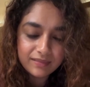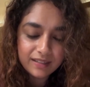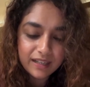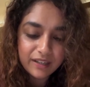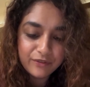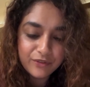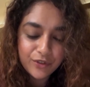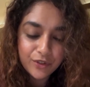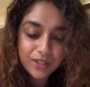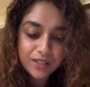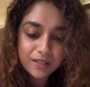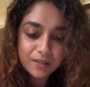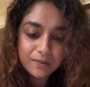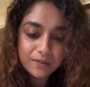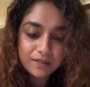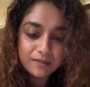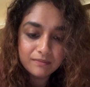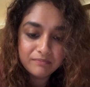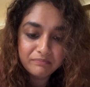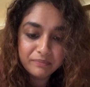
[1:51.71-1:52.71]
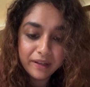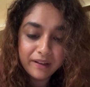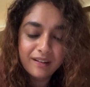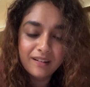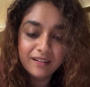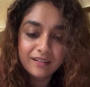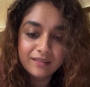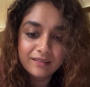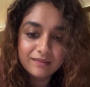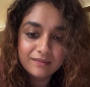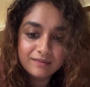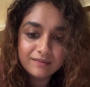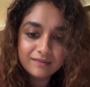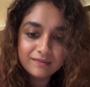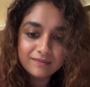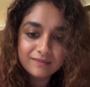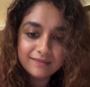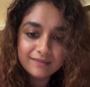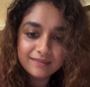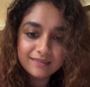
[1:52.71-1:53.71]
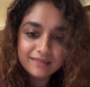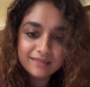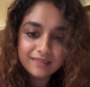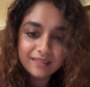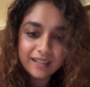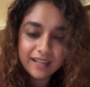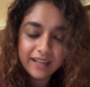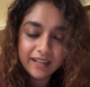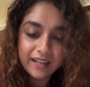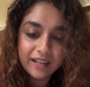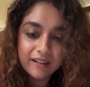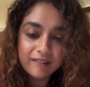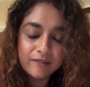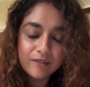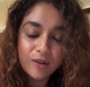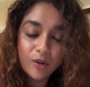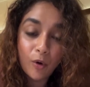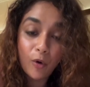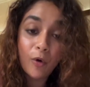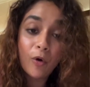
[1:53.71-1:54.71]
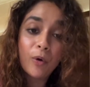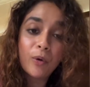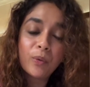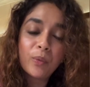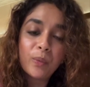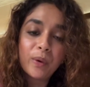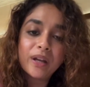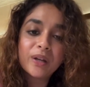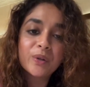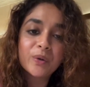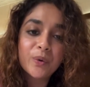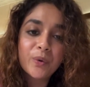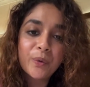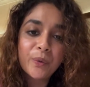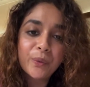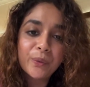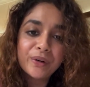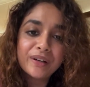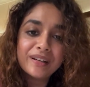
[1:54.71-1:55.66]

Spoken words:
I've just begun and I have a long way to go.